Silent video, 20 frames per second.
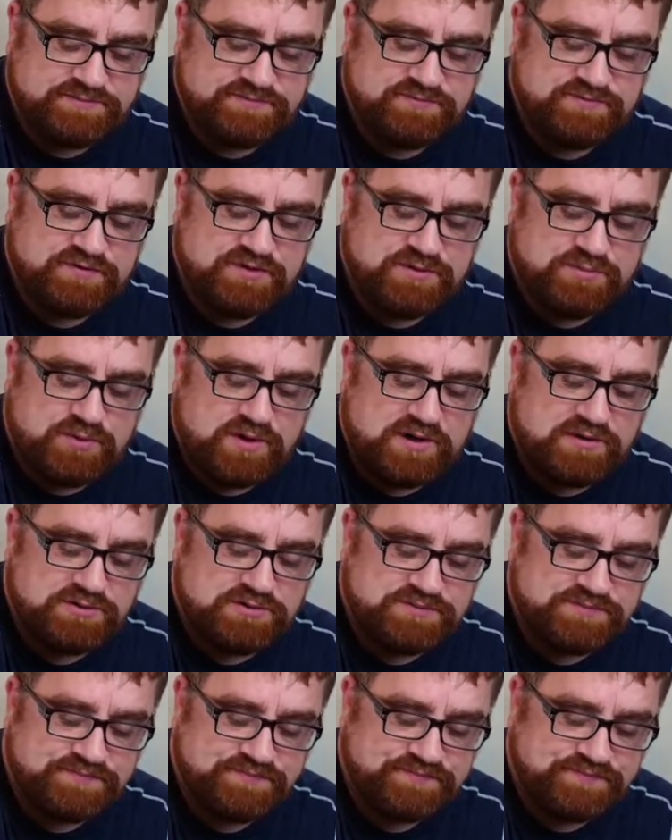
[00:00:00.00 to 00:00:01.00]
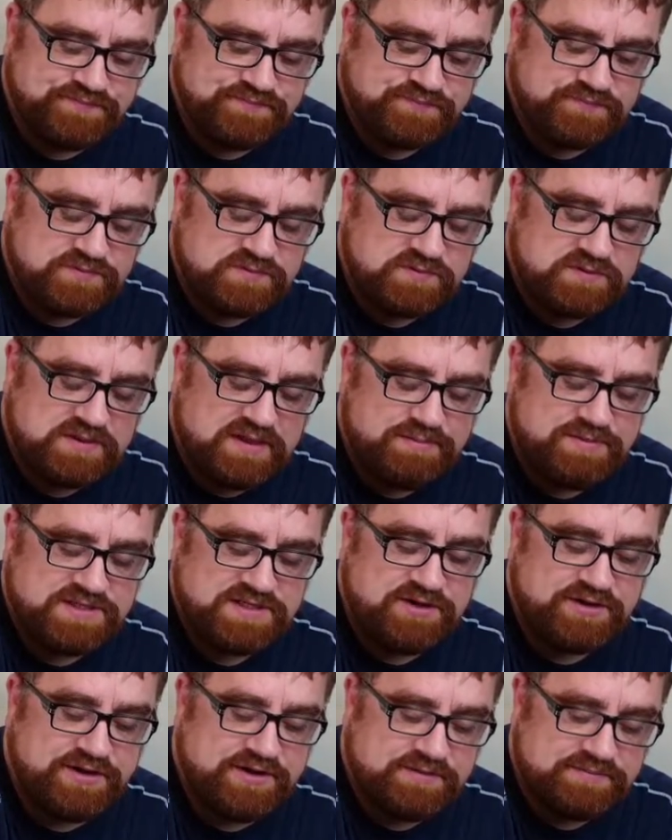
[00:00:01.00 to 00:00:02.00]
for the pros? Let me
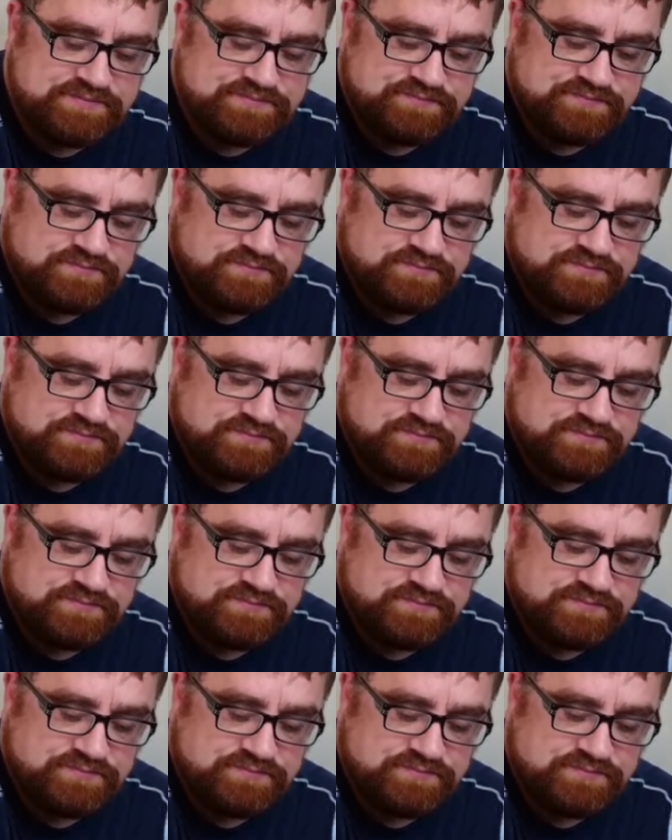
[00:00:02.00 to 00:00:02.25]
tell you.